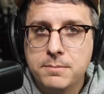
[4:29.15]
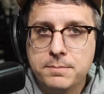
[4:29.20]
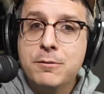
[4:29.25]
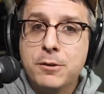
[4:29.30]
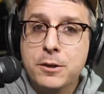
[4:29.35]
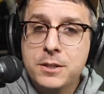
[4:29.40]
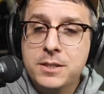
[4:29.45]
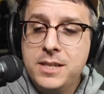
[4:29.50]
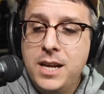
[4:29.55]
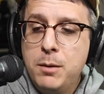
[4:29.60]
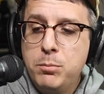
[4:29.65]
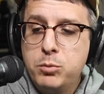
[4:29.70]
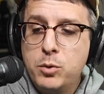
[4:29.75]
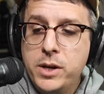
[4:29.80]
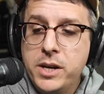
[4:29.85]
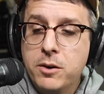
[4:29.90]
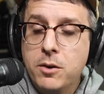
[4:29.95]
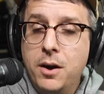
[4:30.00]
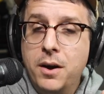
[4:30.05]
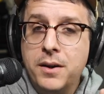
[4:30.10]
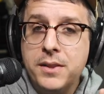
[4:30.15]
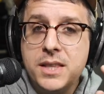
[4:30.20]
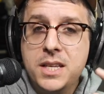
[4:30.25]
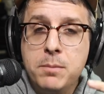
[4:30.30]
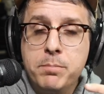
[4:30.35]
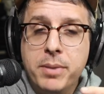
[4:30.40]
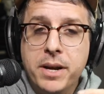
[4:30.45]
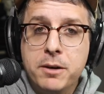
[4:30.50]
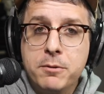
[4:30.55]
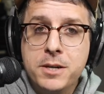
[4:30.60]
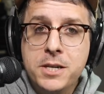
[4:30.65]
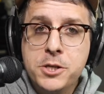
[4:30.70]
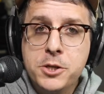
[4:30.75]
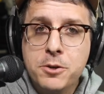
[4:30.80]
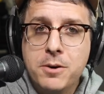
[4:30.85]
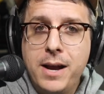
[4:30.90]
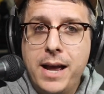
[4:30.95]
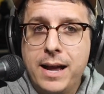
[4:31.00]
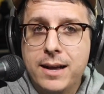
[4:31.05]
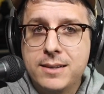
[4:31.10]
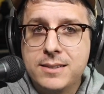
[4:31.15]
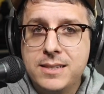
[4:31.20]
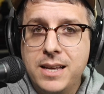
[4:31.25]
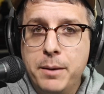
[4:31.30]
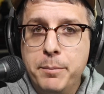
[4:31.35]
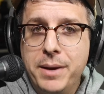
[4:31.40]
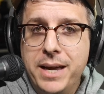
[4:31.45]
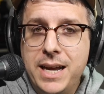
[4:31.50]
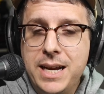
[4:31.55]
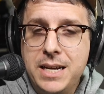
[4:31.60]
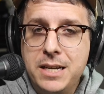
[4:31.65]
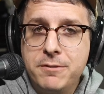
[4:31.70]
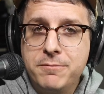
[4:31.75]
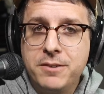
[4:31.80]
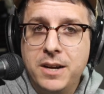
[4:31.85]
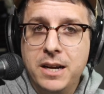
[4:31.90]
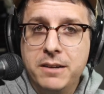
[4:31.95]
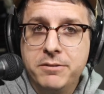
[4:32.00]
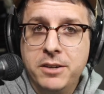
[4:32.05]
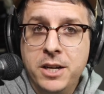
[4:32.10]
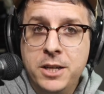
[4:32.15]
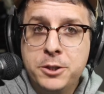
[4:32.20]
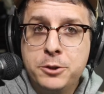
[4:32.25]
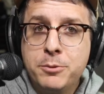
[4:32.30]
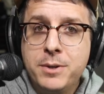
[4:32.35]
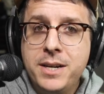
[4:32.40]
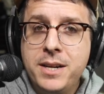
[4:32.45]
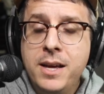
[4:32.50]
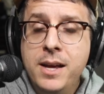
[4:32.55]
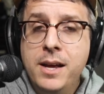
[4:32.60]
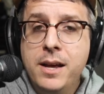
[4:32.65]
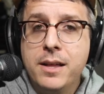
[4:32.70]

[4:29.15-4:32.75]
First up, we are on the Behringer XM8500.